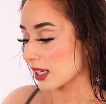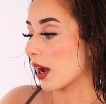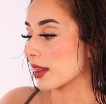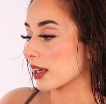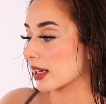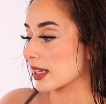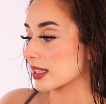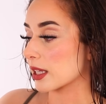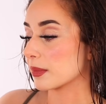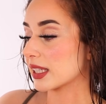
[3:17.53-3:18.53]
But there
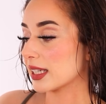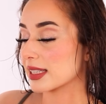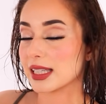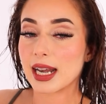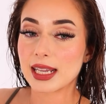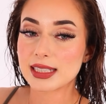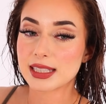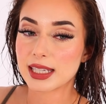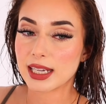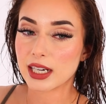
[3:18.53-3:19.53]
is some heat settings
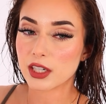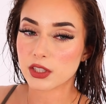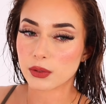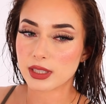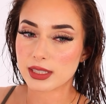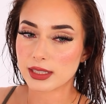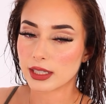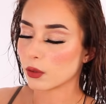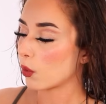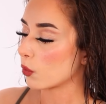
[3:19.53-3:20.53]
here. So this
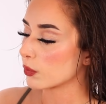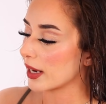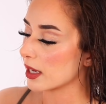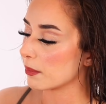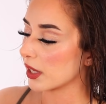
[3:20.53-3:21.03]
little red